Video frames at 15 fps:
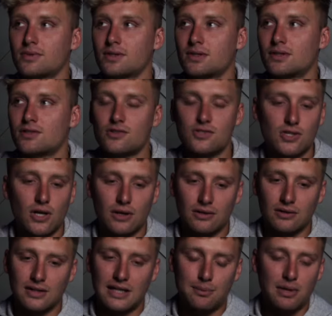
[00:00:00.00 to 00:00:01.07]
So
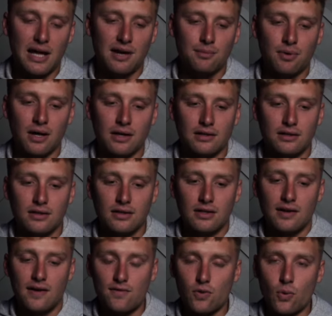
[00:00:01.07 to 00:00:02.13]
keep that in mind.
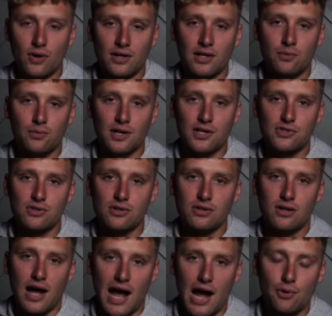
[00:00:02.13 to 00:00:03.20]
If you want to get rich,
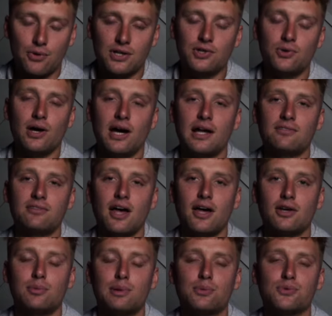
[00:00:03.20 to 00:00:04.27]
how can you add value
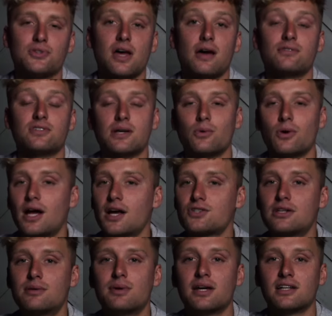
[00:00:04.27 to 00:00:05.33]
to people's lives that will
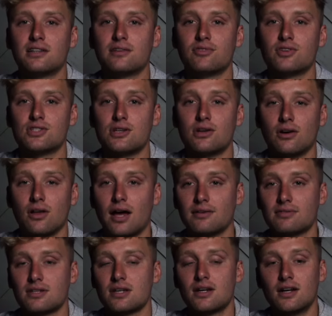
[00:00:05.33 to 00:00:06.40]
actually make a difference in their
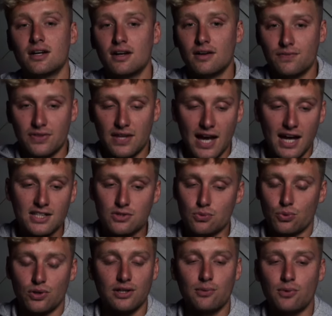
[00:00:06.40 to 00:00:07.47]
lives? That's
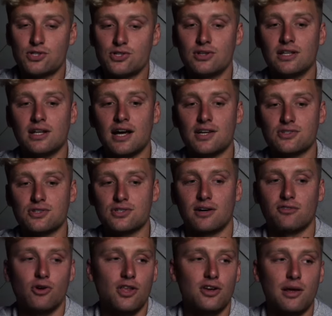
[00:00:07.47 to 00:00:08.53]
really what you need to ask yourself.
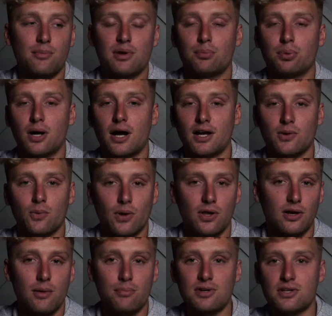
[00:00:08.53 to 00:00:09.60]
Whether that be a product, whether
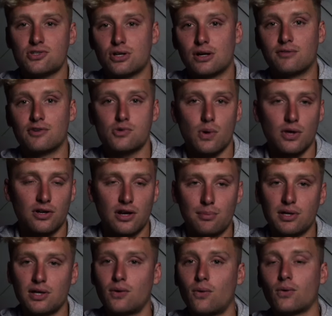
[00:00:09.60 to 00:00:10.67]
that be a service, whether that be
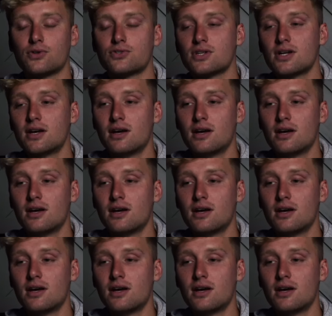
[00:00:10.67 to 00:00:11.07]
a course.